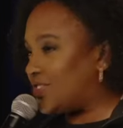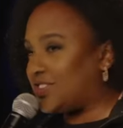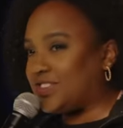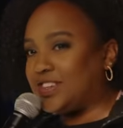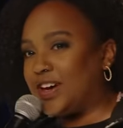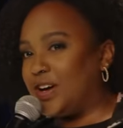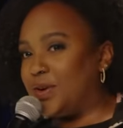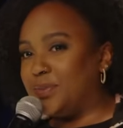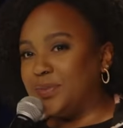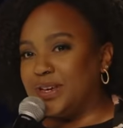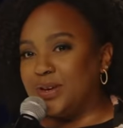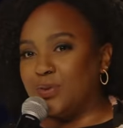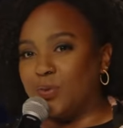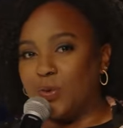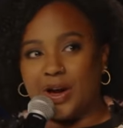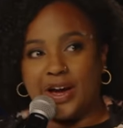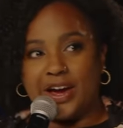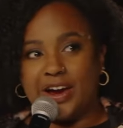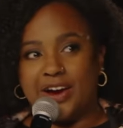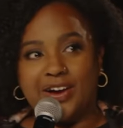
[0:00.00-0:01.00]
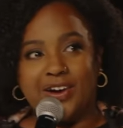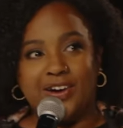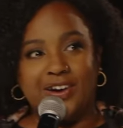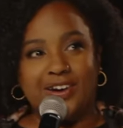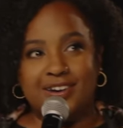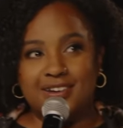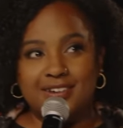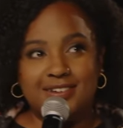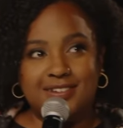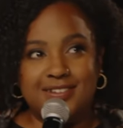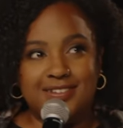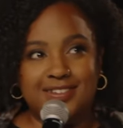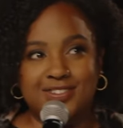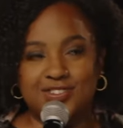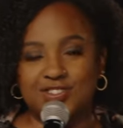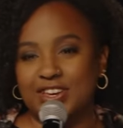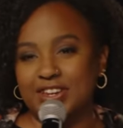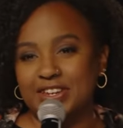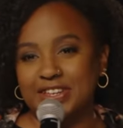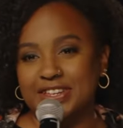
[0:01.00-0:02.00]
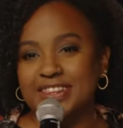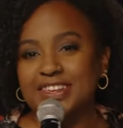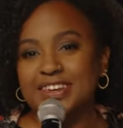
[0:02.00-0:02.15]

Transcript: just tell me where Jenny